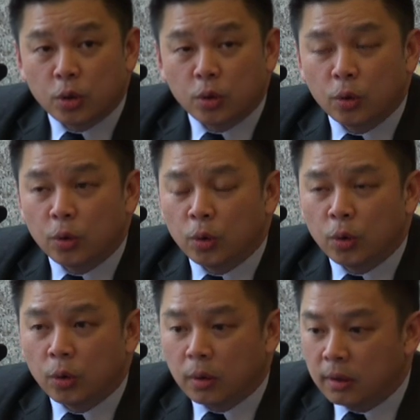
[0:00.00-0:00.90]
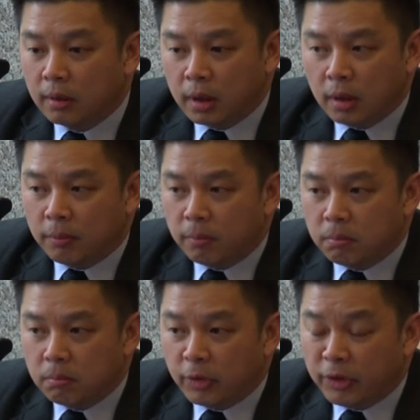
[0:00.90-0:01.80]
to
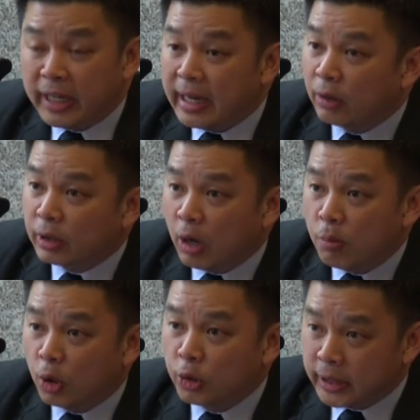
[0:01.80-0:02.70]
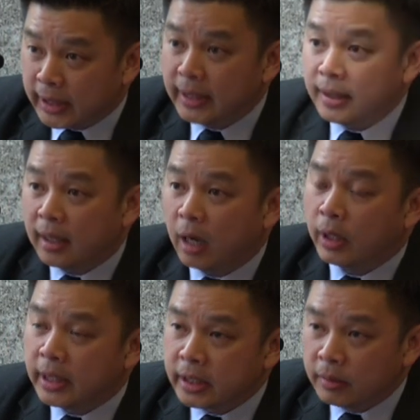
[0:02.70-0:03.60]
read out our motion,
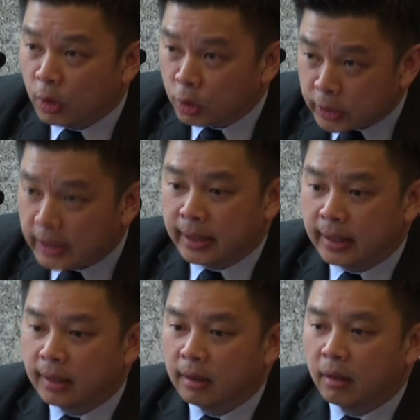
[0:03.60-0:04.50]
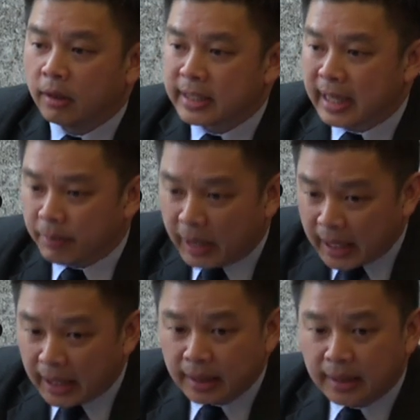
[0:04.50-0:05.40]
our urgent motion on
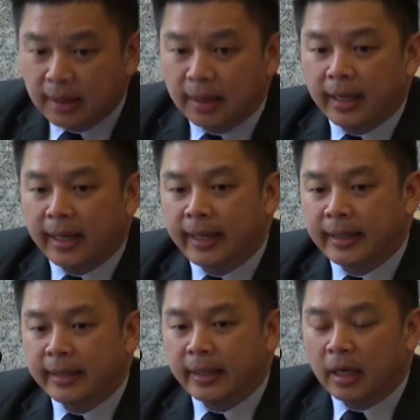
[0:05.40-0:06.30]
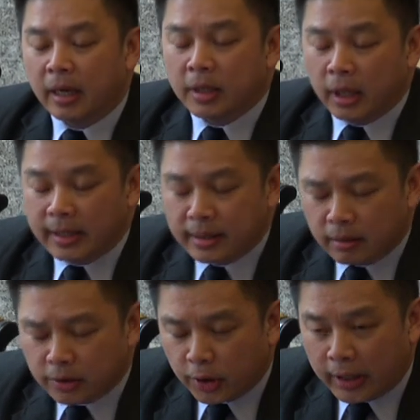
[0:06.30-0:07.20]
Sabah, and
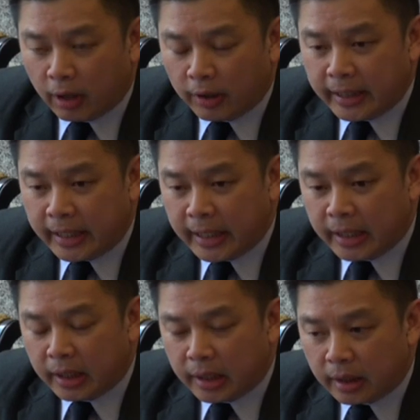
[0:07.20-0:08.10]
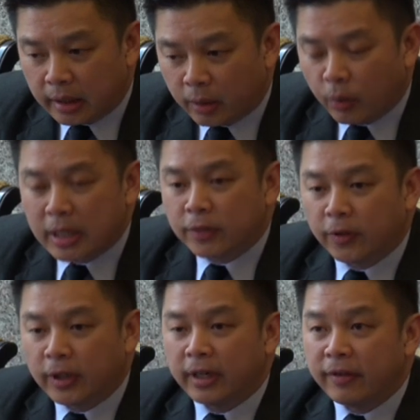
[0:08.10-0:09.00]
on the request
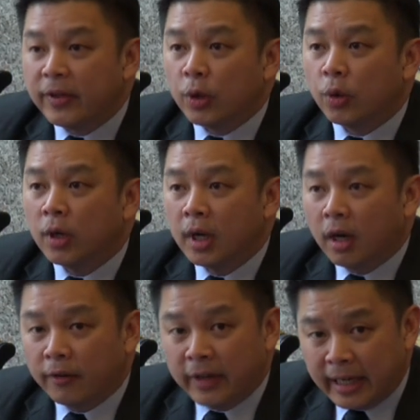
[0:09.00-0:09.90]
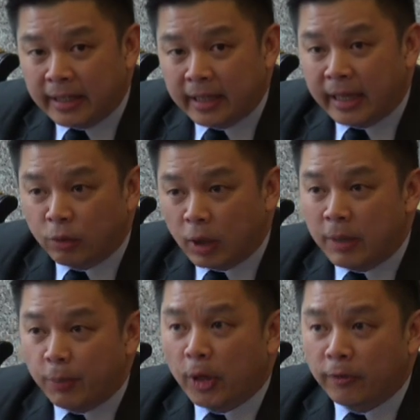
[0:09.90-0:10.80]
for the review of the 18 and
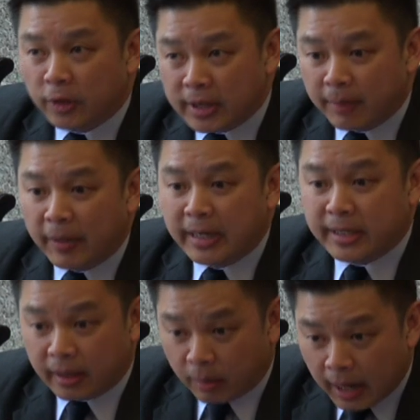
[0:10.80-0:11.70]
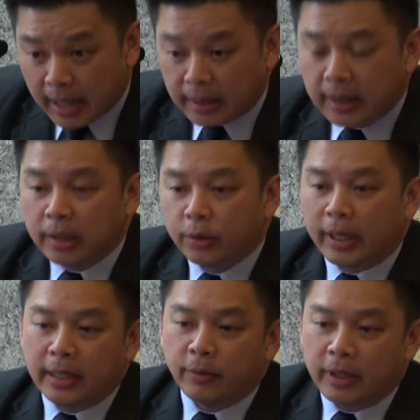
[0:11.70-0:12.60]
20 point for Sabah and Sarawak,
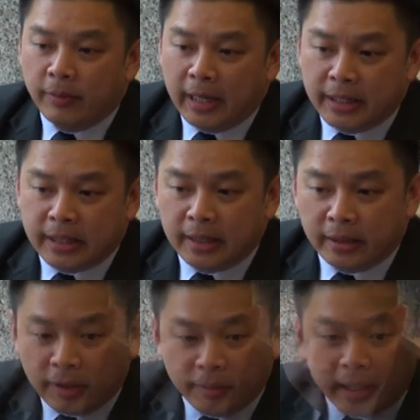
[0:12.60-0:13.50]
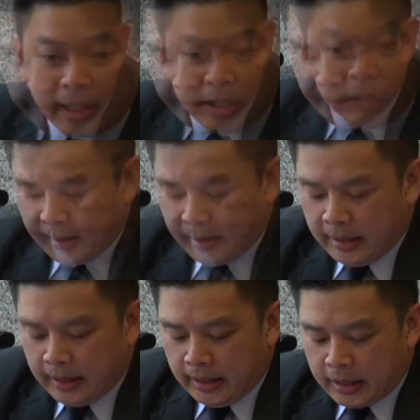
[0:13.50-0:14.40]
together with the Malaysian agreement. As you can,
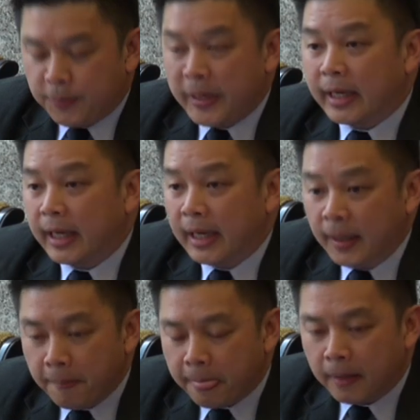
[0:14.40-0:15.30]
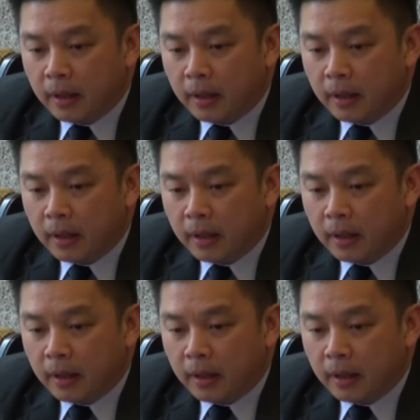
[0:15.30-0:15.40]
the Speaker,